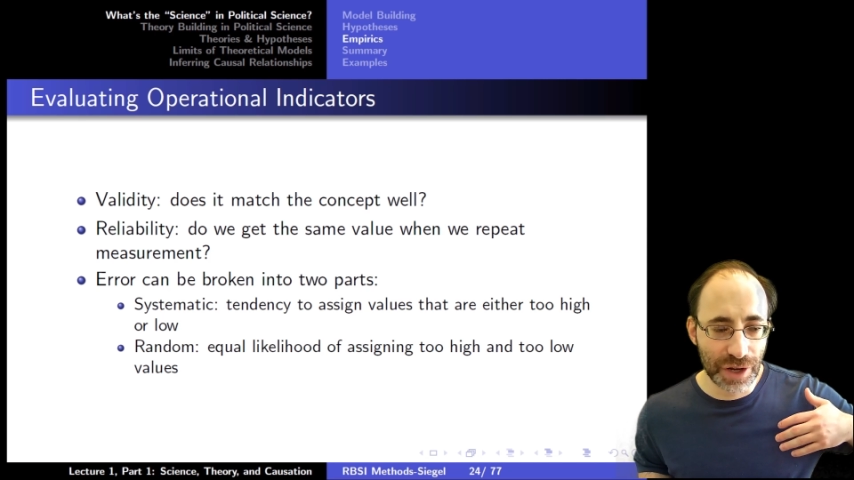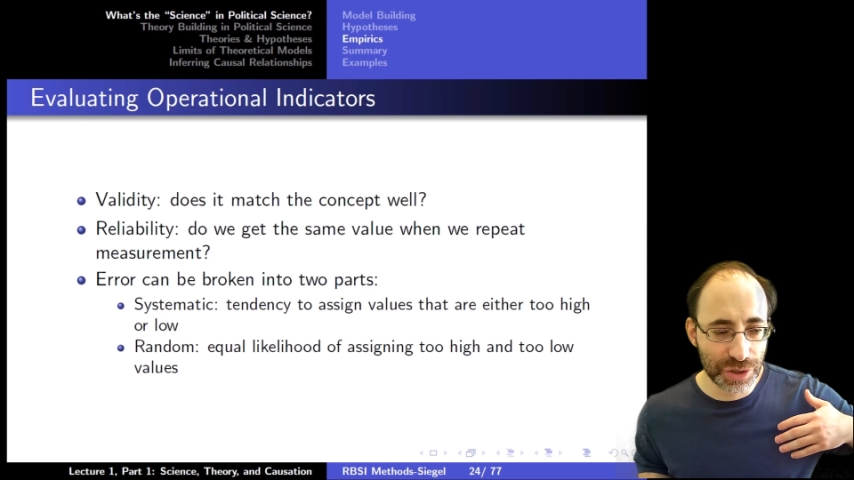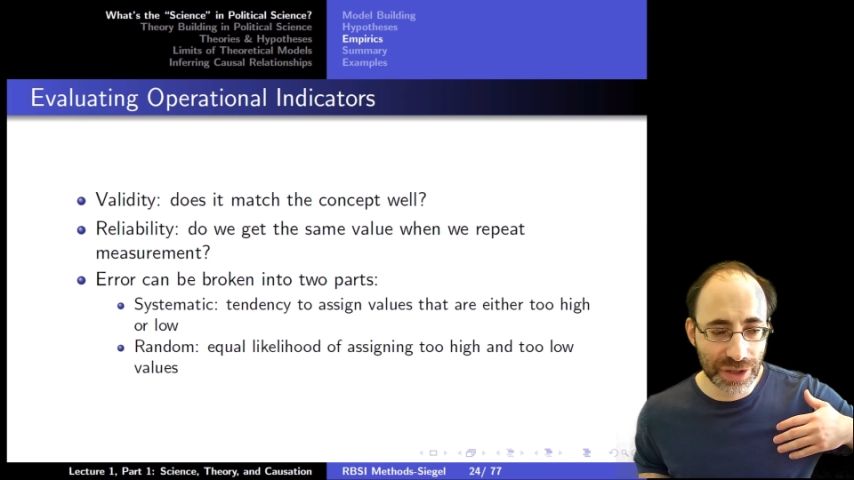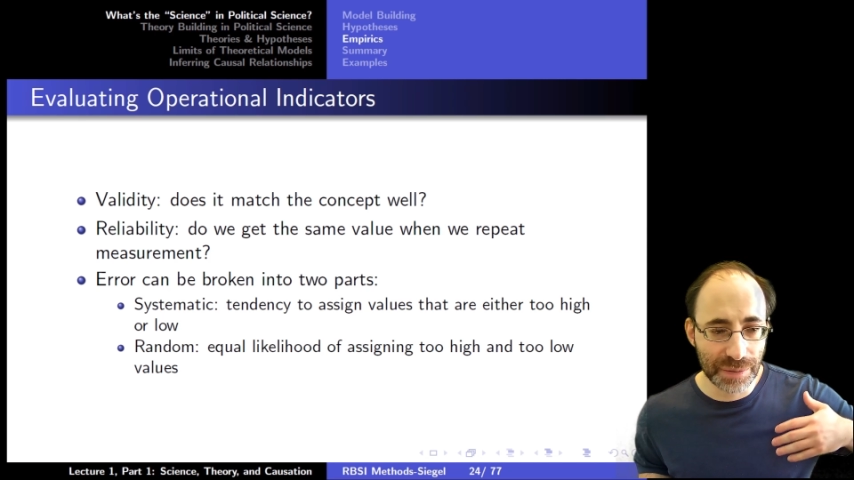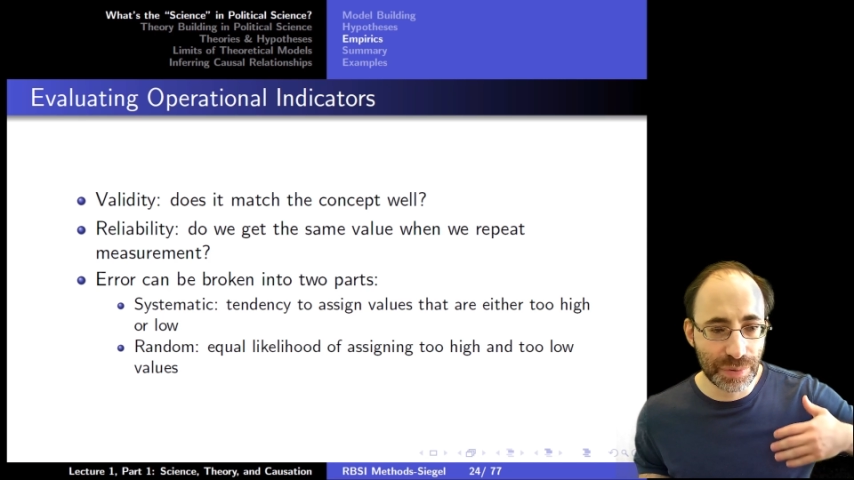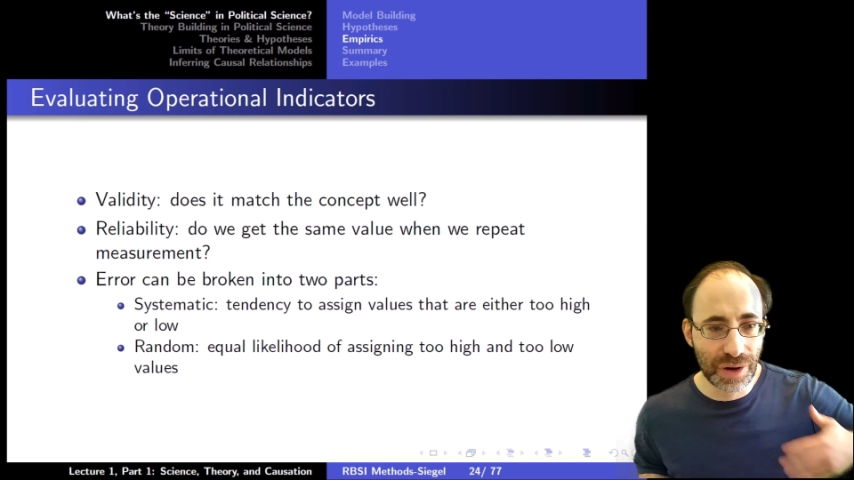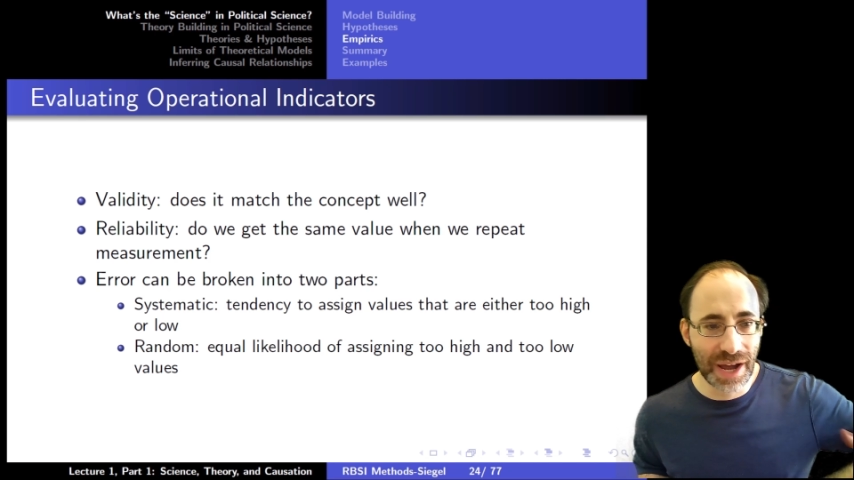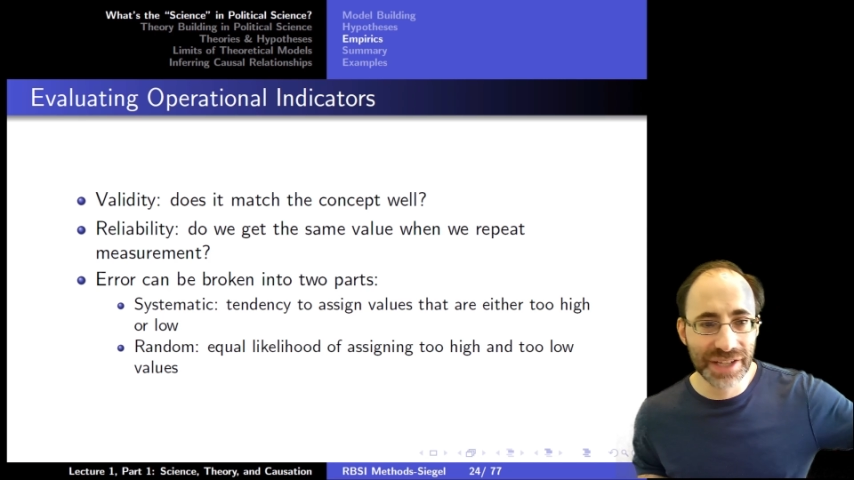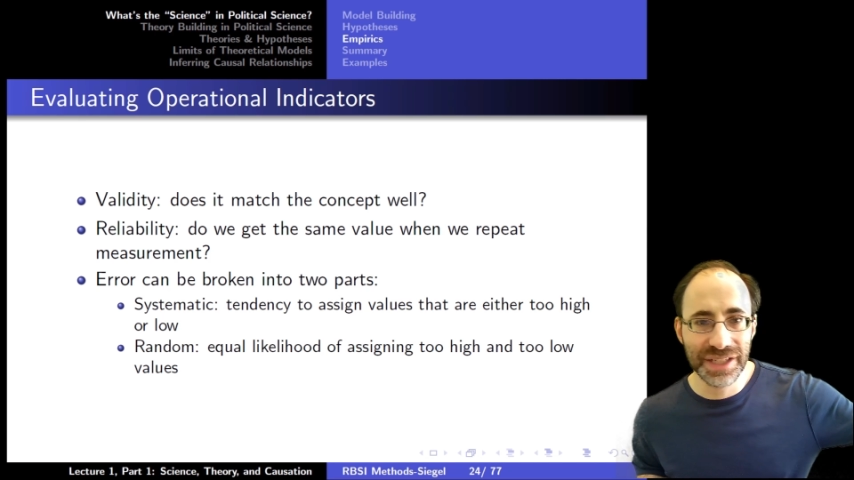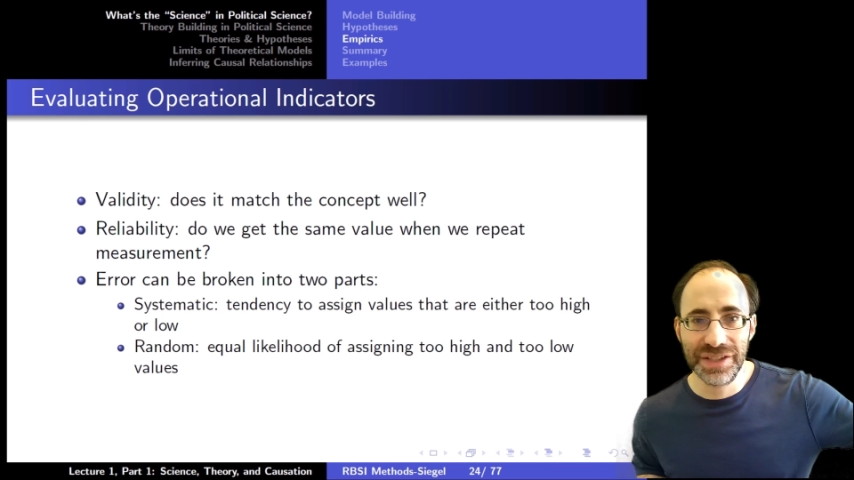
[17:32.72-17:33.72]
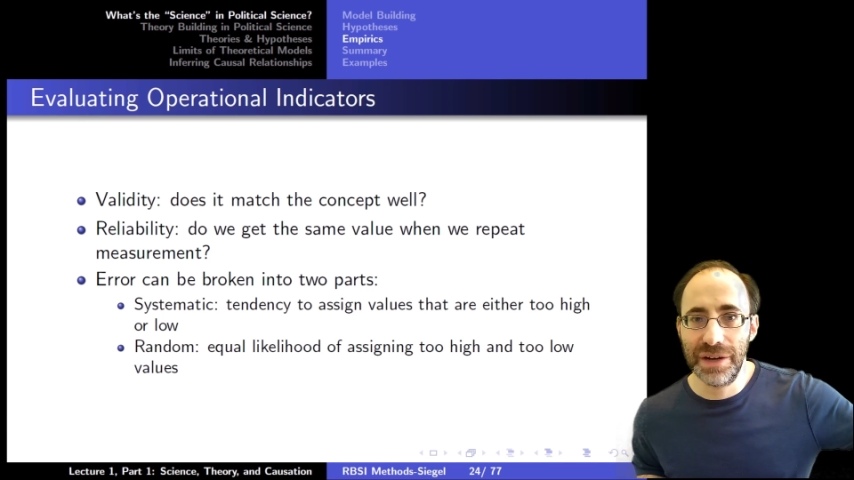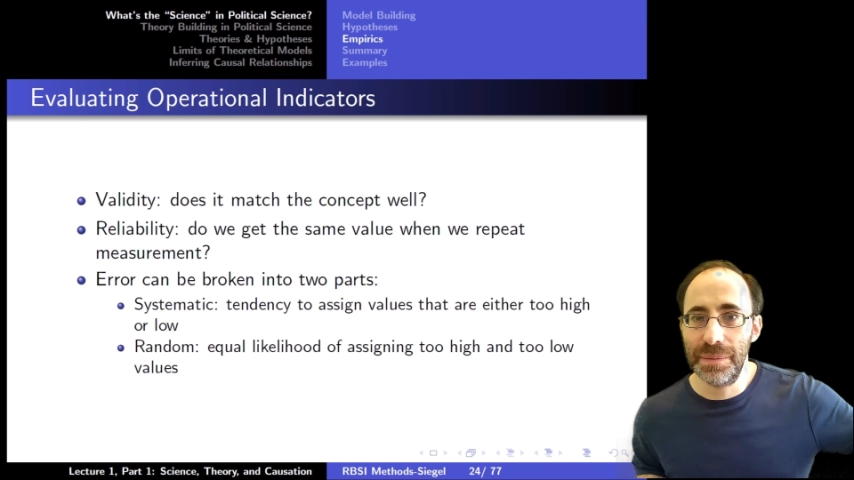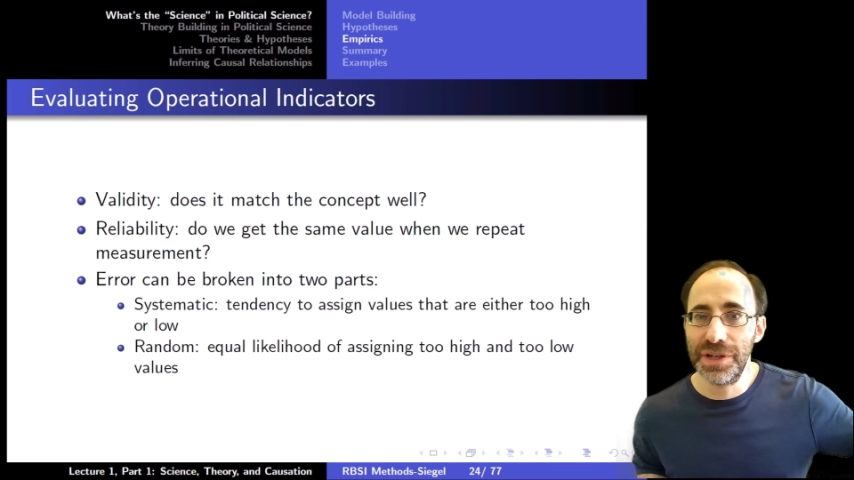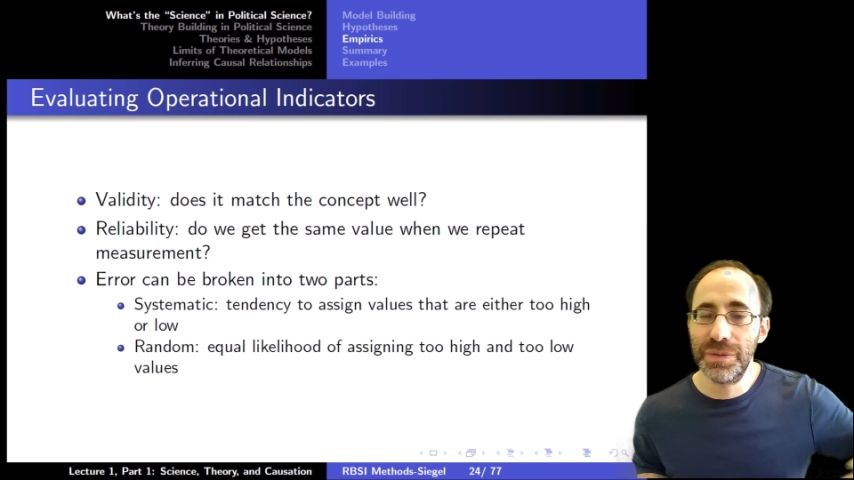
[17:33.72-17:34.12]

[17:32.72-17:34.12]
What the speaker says: You might also look at proxies that are